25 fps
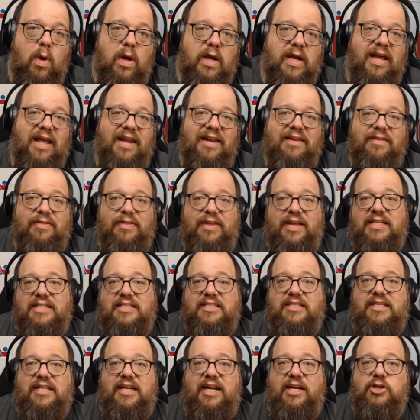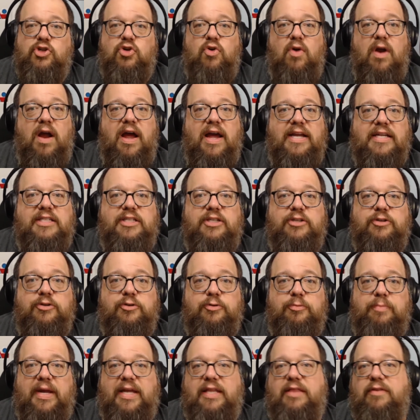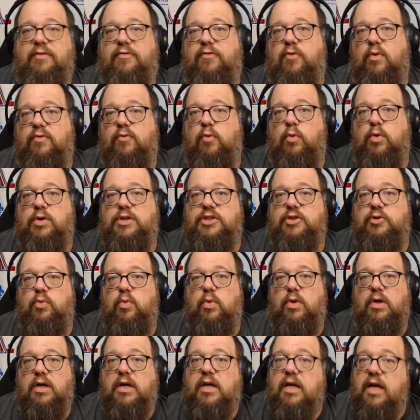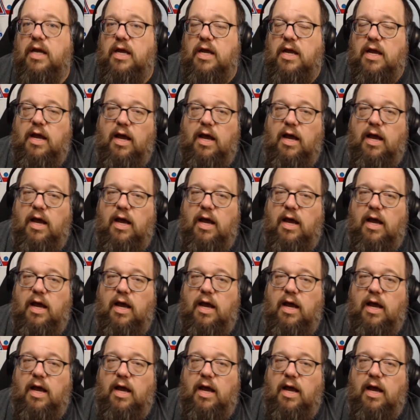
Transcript: kind of things did I try to make the 4-4-2 work?